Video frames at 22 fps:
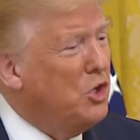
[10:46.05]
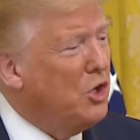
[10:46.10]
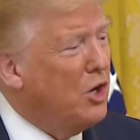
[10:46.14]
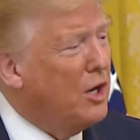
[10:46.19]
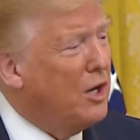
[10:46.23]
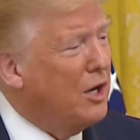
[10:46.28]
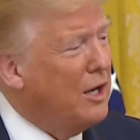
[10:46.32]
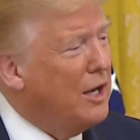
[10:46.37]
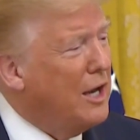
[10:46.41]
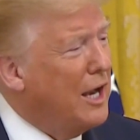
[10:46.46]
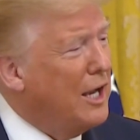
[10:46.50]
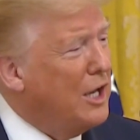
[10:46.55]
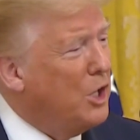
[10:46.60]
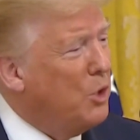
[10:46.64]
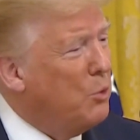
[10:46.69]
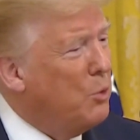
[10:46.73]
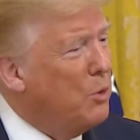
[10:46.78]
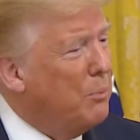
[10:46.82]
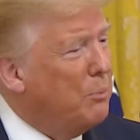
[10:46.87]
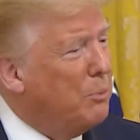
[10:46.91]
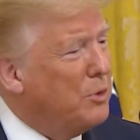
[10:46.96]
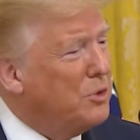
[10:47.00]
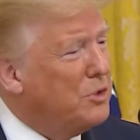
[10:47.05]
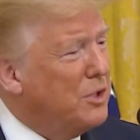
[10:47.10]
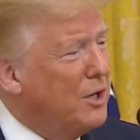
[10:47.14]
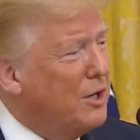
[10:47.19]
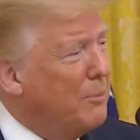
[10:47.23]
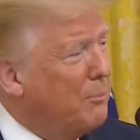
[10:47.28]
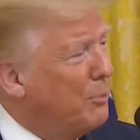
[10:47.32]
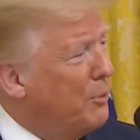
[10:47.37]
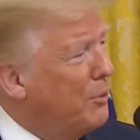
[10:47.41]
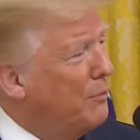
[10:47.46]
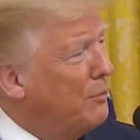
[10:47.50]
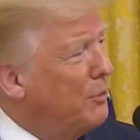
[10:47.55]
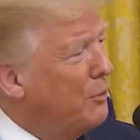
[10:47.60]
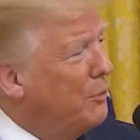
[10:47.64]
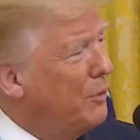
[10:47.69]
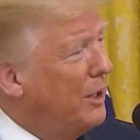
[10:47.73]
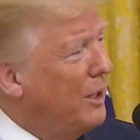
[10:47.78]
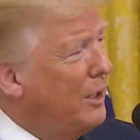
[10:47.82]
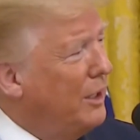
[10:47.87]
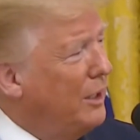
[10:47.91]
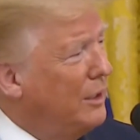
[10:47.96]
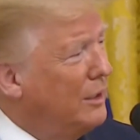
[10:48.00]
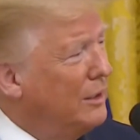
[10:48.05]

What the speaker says: you had a 91% approval rating?